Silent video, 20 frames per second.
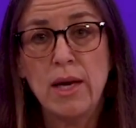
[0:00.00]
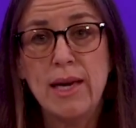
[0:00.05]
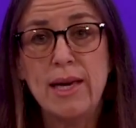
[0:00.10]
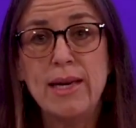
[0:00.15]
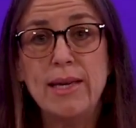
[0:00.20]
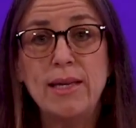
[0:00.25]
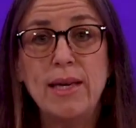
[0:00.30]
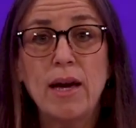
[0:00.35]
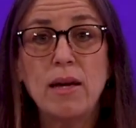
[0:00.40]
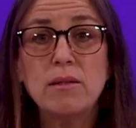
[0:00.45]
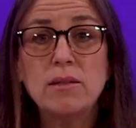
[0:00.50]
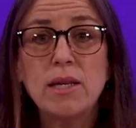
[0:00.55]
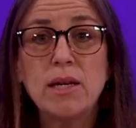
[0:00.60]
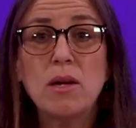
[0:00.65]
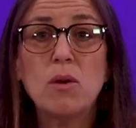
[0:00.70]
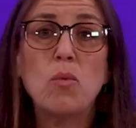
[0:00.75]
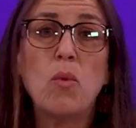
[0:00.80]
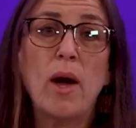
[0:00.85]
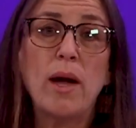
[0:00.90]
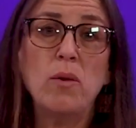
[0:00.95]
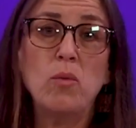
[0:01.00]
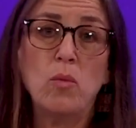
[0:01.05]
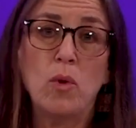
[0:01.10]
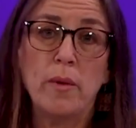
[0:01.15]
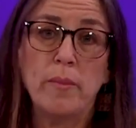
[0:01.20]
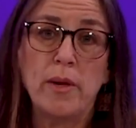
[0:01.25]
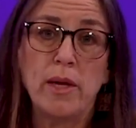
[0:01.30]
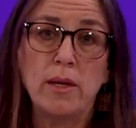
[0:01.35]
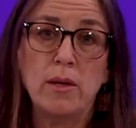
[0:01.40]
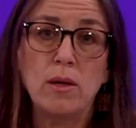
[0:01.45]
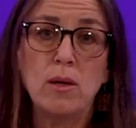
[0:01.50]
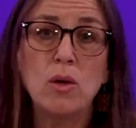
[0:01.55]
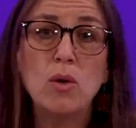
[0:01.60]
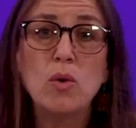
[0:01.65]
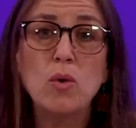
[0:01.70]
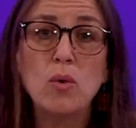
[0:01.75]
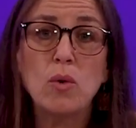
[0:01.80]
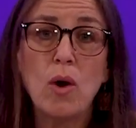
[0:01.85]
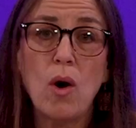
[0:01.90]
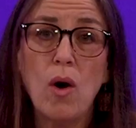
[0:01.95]
He yelled at a white woman
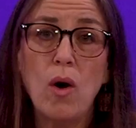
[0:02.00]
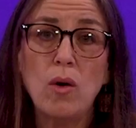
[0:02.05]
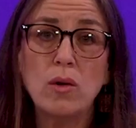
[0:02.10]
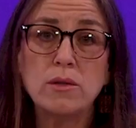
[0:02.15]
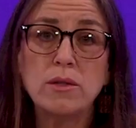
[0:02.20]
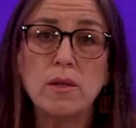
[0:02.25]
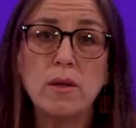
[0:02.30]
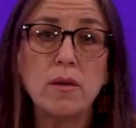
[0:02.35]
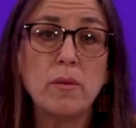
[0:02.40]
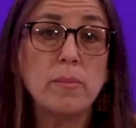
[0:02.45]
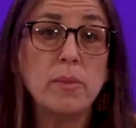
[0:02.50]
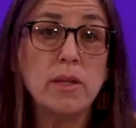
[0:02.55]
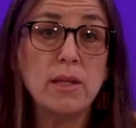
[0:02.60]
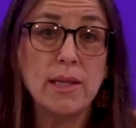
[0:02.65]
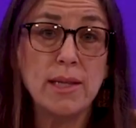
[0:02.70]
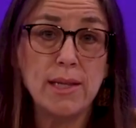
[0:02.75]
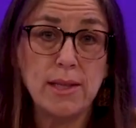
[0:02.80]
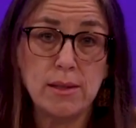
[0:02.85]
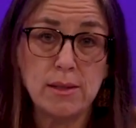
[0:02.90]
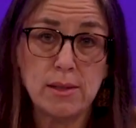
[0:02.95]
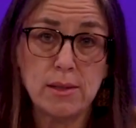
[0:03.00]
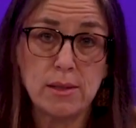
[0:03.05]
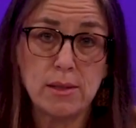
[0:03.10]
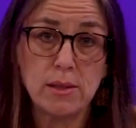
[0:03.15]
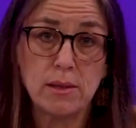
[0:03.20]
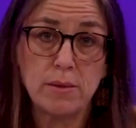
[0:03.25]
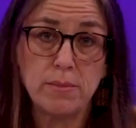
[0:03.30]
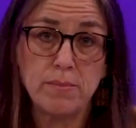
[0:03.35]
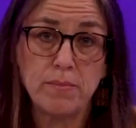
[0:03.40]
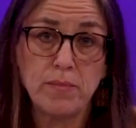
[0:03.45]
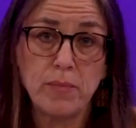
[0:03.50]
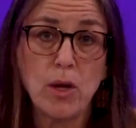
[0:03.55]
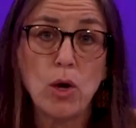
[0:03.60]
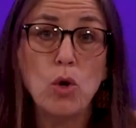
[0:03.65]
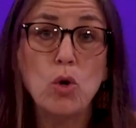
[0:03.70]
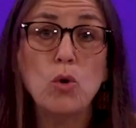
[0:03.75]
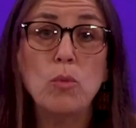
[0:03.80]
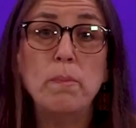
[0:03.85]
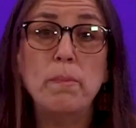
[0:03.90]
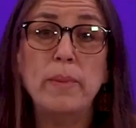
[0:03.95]
who called the police,
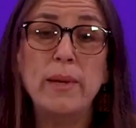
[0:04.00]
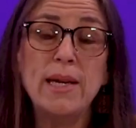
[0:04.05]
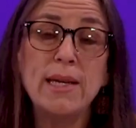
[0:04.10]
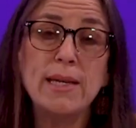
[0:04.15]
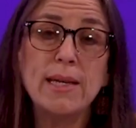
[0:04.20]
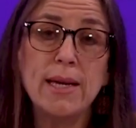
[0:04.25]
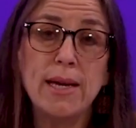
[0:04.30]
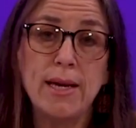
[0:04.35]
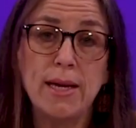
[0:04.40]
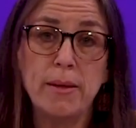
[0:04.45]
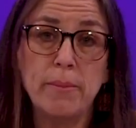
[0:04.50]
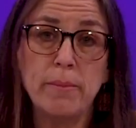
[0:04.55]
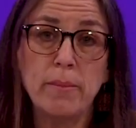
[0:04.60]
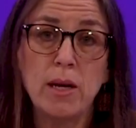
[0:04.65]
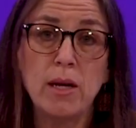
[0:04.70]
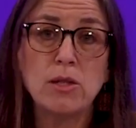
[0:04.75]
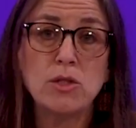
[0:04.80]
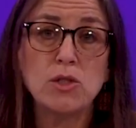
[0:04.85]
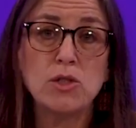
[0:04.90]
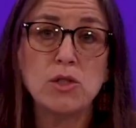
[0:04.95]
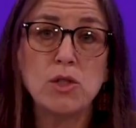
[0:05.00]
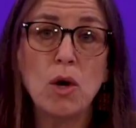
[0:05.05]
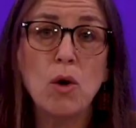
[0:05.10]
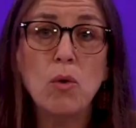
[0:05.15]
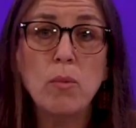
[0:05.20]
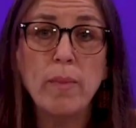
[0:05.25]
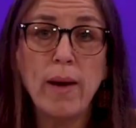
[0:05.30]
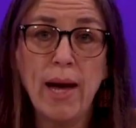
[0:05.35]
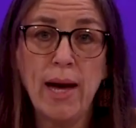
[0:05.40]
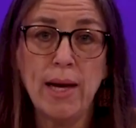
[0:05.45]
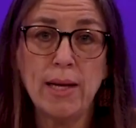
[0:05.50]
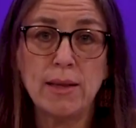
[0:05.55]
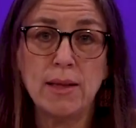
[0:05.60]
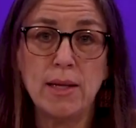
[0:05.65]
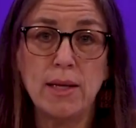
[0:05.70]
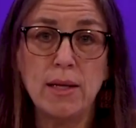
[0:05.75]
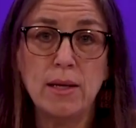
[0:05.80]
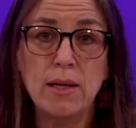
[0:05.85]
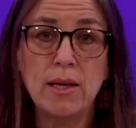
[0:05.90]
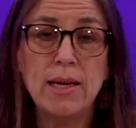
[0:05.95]
who beat him so
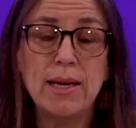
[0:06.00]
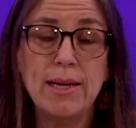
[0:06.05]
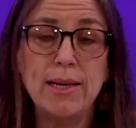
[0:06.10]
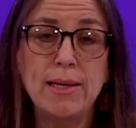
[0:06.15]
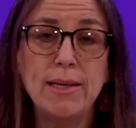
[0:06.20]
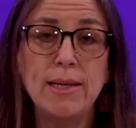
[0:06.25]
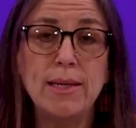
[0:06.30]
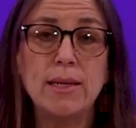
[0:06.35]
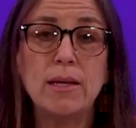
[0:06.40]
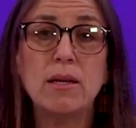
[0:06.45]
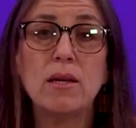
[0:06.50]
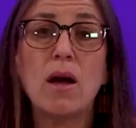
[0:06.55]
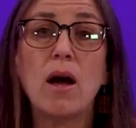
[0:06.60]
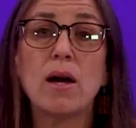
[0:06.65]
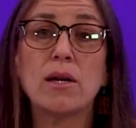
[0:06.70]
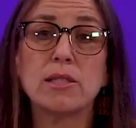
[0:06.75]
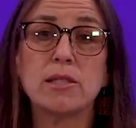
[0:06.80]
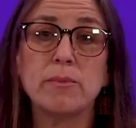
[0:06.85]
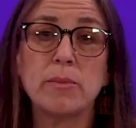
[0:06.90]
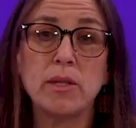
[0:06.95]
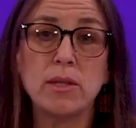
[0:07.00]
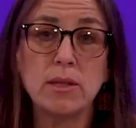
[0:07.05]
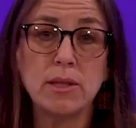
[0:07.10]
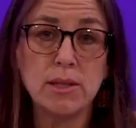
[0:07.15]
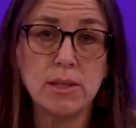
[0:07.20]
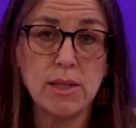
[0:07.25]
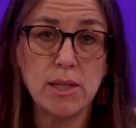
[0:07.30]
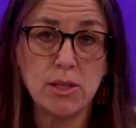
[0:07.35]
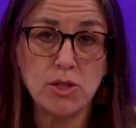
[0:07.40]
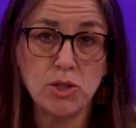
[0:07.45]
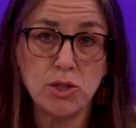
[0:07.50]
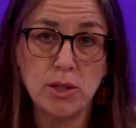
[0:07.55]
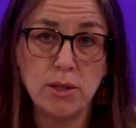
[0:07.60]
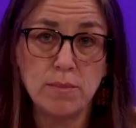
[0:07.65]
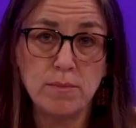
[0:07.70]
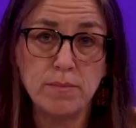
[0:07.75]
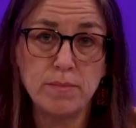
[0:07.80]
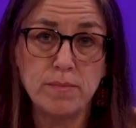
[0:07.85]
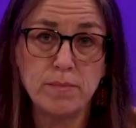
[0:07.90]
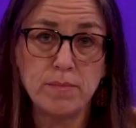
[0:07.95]
badly he needed
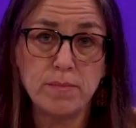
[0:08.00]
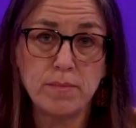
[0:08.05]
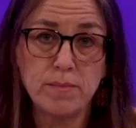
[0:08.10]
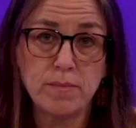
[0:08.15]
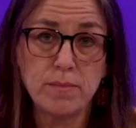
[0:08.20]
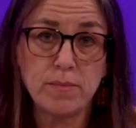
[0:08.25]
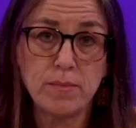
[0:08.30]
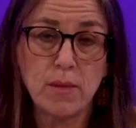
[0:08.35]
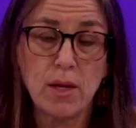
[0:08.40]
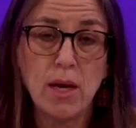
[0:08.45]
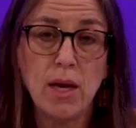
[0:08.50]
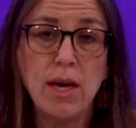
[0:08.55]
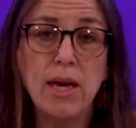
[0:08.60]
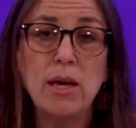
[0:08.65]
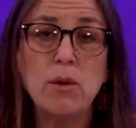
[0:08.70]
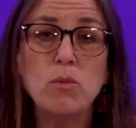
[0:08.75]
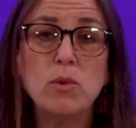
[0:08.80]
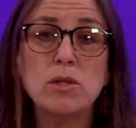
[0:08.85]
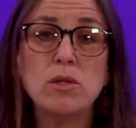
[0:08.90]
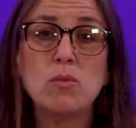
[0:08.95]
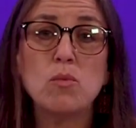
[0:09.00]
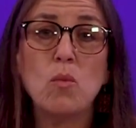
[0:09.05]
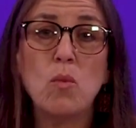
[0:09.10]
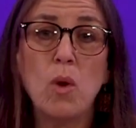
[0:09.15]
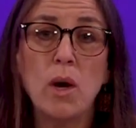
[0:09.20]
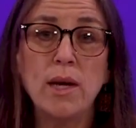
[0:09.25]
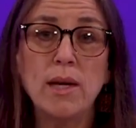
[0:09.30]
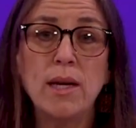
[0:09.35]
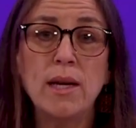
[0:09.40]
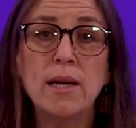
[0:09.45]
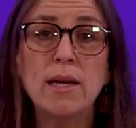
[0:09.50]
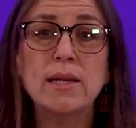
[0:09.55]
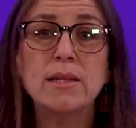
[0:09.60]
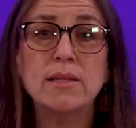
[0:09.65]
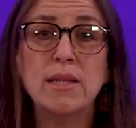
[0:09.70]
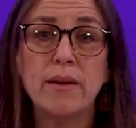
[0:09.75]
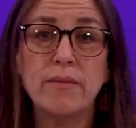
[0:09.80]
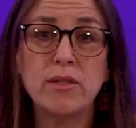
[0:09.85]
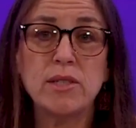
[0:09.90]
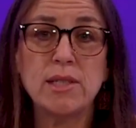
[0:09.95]
hospitalization. It was one
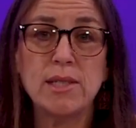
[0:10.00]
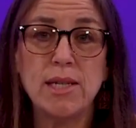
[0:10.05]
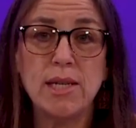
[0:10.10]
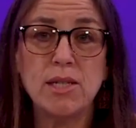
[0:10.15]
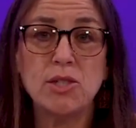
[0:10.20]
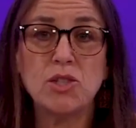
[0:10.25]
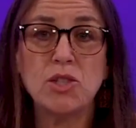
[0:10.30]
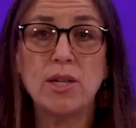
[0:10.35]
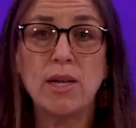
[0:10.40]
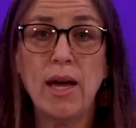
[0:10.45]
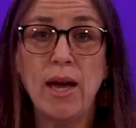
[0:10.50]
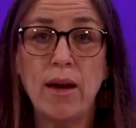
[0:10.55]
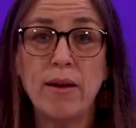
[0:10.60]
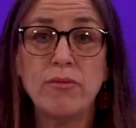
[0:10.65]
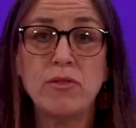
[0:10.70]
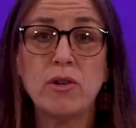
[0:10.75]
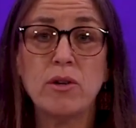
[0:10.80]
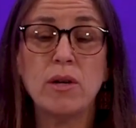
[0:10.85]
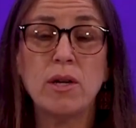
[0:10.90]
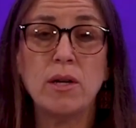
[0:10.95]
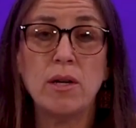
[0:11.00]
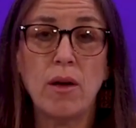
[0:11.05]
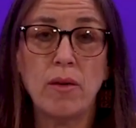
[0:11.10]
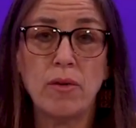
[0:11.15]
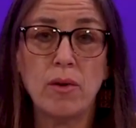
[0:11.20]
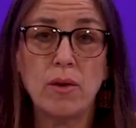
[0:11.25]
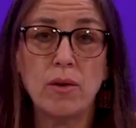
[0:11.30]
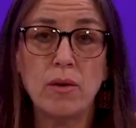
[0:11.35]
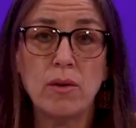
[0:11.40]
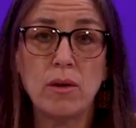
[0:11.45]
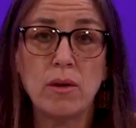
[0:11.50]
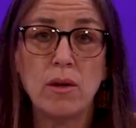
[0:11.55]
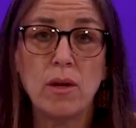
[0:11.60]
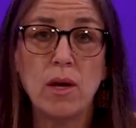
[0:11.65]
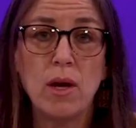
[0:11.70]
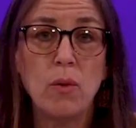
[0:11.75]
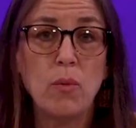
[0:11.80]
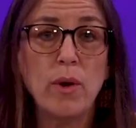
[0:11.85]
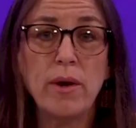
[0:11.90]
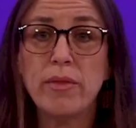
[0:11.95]
devastation after another,
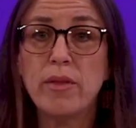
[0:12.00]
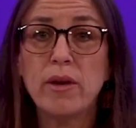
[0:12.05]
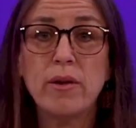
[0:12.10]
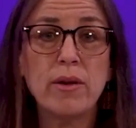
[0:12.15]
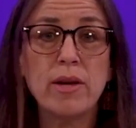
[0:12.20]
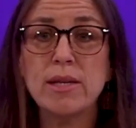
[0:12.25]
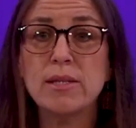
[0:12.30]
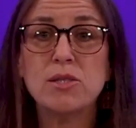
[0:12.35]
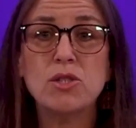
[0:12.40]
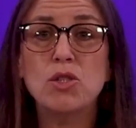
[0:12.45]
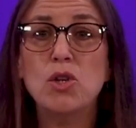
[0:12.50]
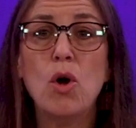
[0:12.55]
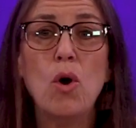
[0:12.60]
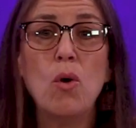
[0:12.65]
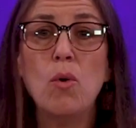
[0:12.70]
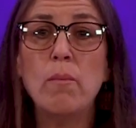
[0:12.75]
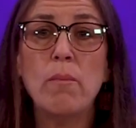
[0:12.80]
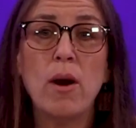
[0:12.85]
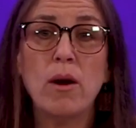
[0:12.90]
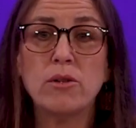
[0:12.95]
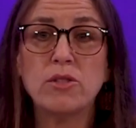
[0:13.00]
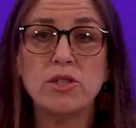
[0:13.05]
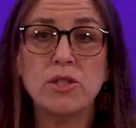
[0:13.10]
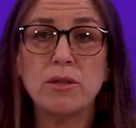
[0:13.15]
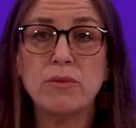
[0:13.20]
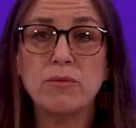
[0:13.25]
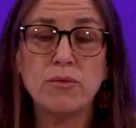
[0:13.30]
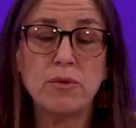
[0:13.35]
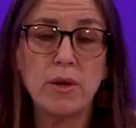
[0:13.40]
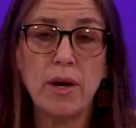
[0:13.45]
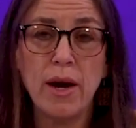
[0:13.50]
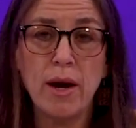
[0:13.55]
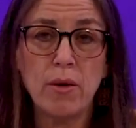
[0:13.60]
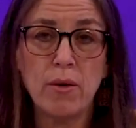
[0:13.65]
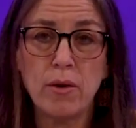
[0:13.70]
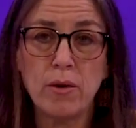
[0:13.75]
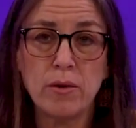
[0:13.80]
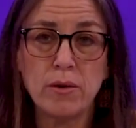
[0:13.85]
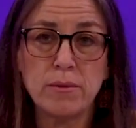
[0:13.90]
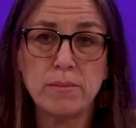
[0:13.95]
where there is no margin for
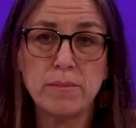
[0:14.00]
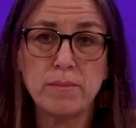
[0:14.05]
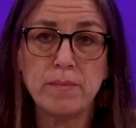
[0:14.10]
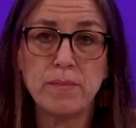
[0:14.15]
error.